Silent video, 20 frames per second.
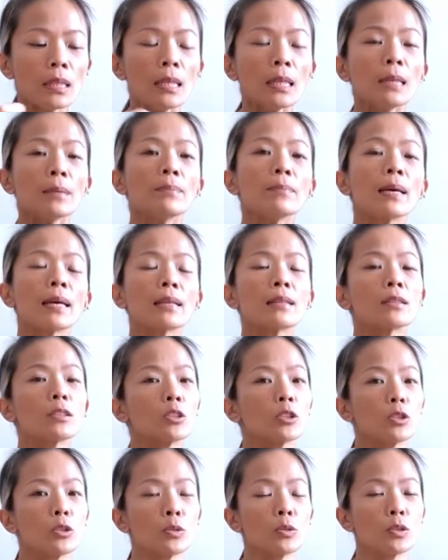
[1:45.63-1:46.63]
make the
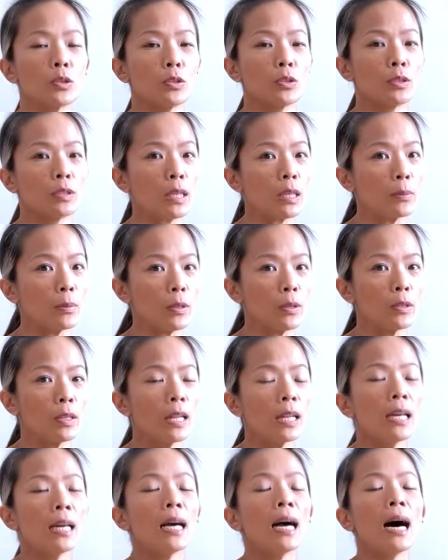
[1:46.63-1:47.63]
shoulders stable
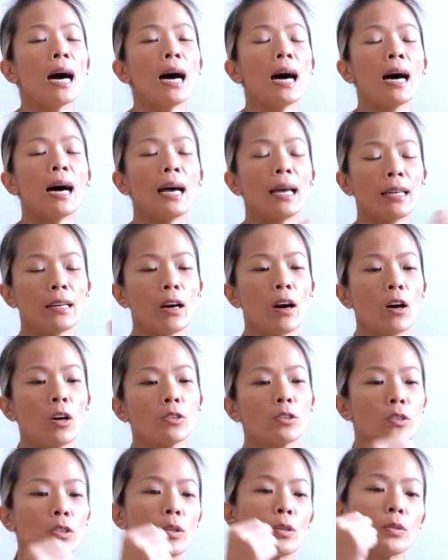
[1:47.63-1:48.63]
and
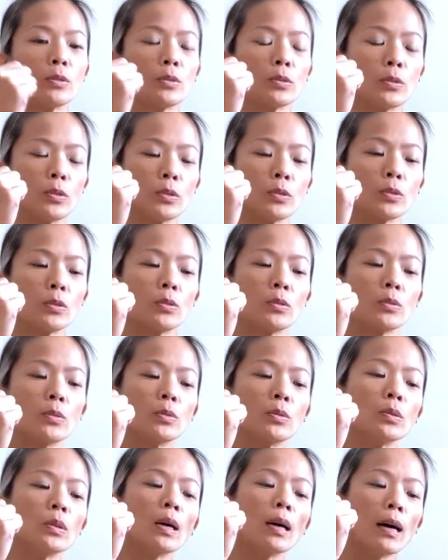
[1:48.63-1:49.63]
also
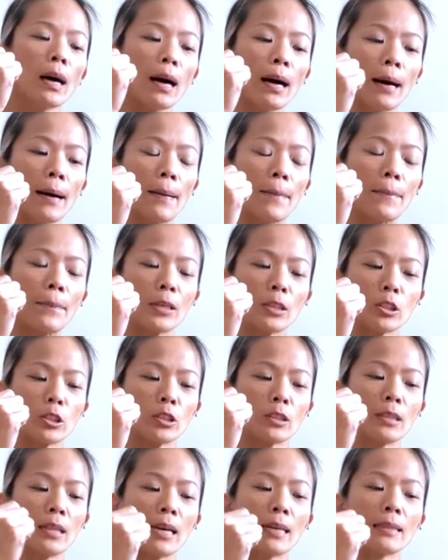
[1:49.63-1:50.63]
to make
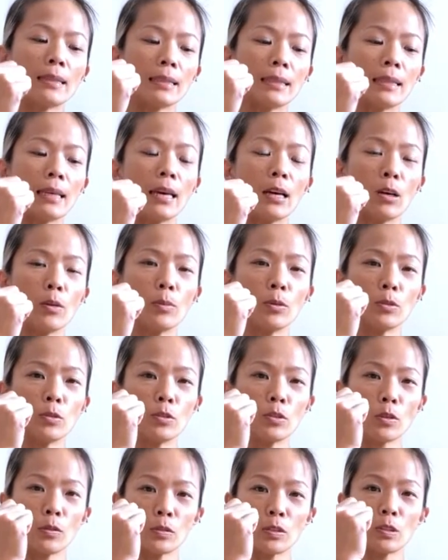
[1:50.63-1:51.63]
sure that the elbows
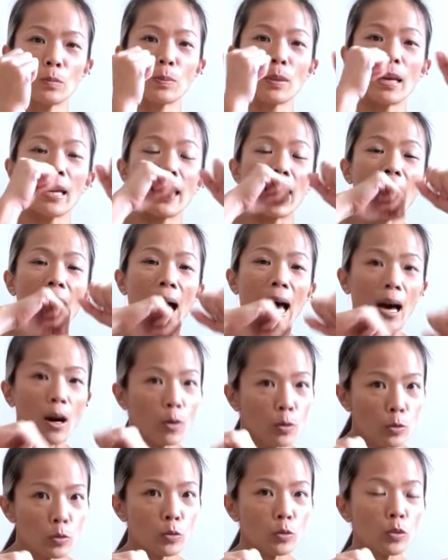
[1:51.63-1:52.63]
don't splay
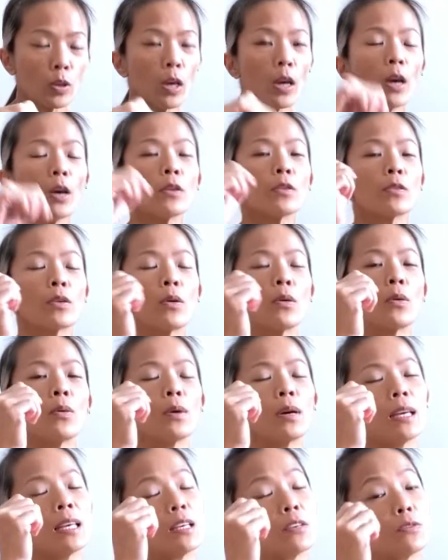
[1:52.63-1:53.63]
out. So
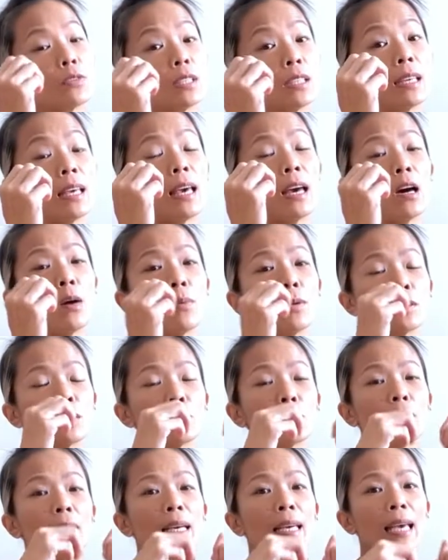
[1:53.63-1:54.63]
if the elbows
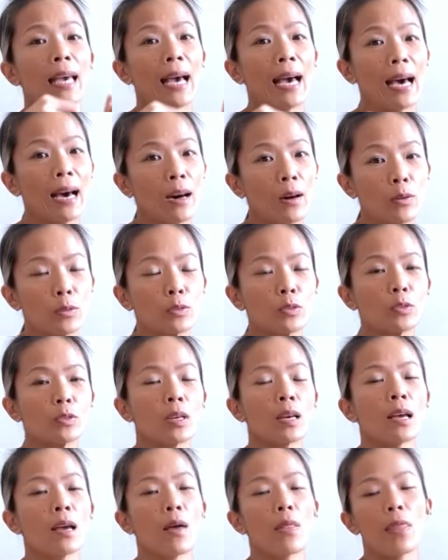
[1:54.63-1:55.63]
splay out,
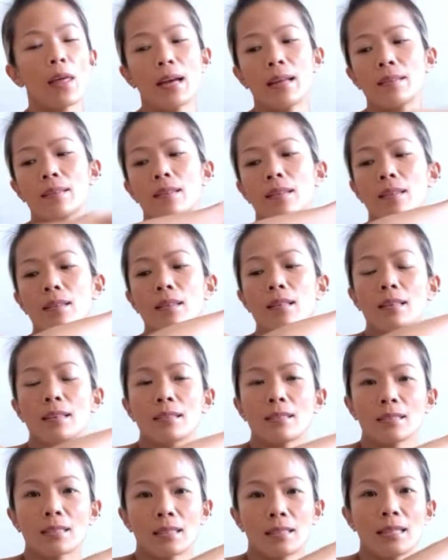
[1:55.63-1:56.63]
then
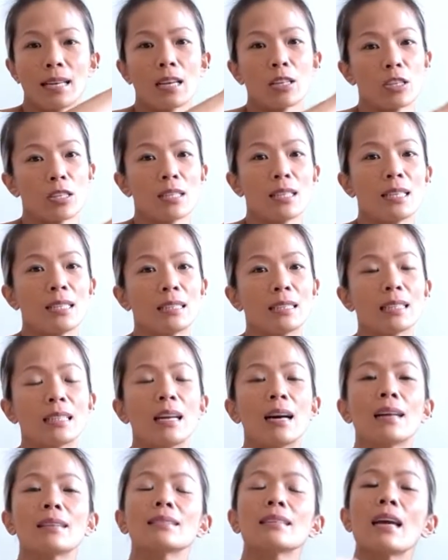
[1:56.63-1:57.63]
this connection is
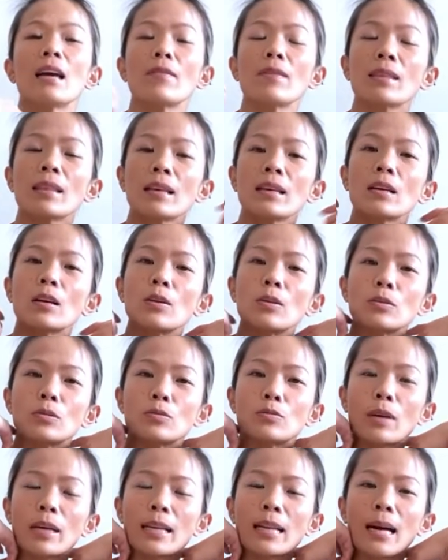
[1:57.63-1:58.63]
lost. Everything goes
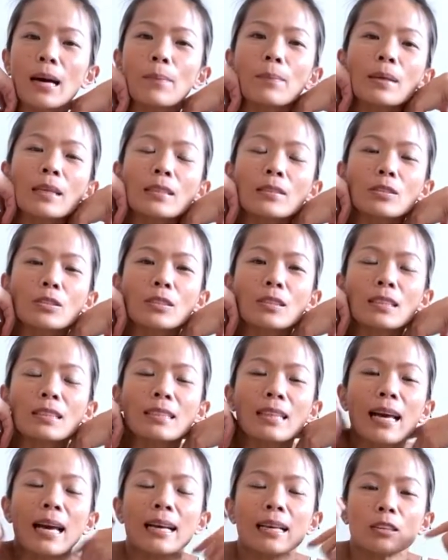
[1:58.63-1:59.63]
right up into the
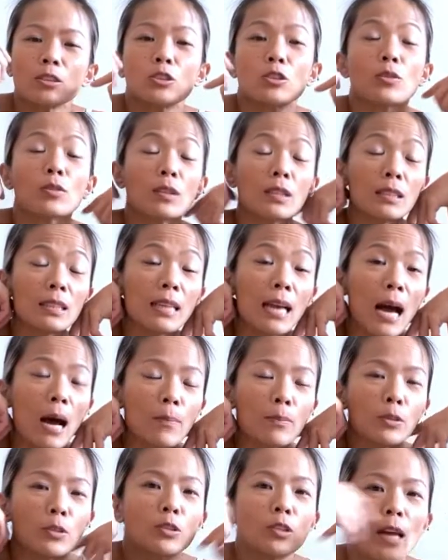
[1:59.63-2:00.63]
neck and shoulder, the
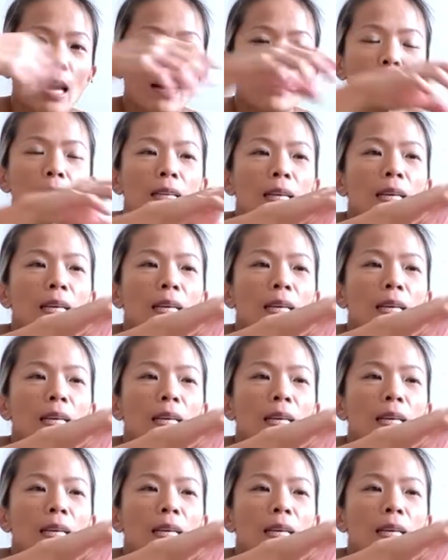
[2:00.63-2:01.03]
upper traps.